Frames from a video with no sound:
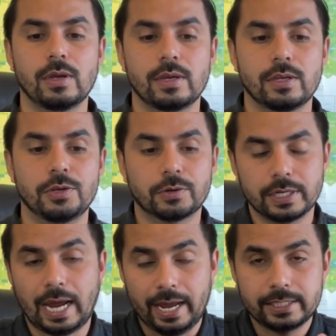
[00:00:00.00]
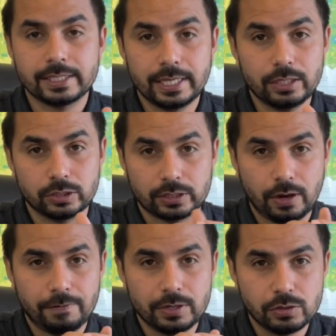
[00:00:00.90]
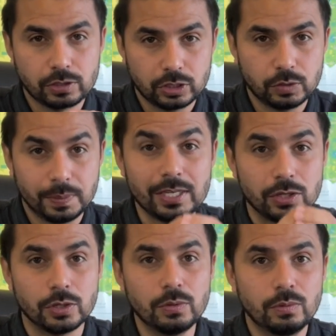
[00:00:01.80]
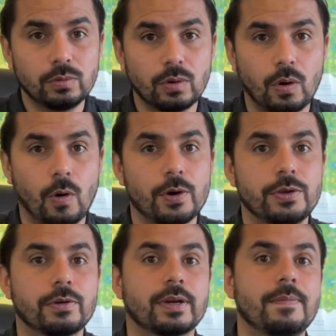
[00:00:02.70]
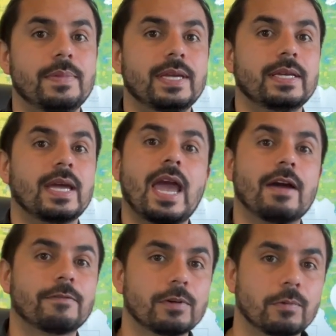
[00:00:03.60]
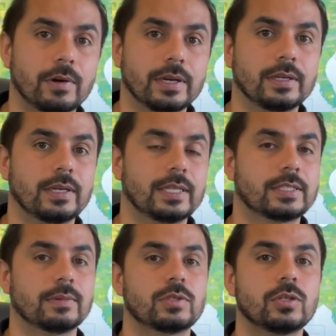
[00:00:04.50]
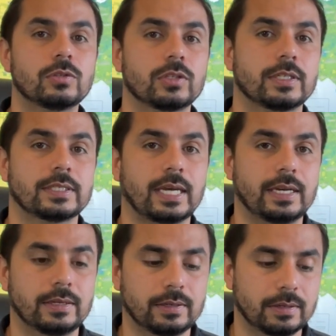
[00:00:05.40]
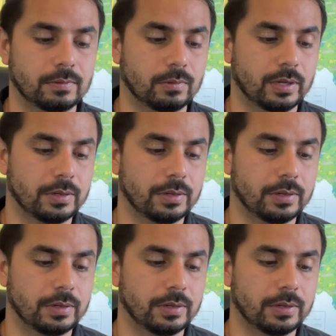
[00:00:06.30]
you can isolate yourself and you can just be you, or you can be everyone. It's up to you to decide what you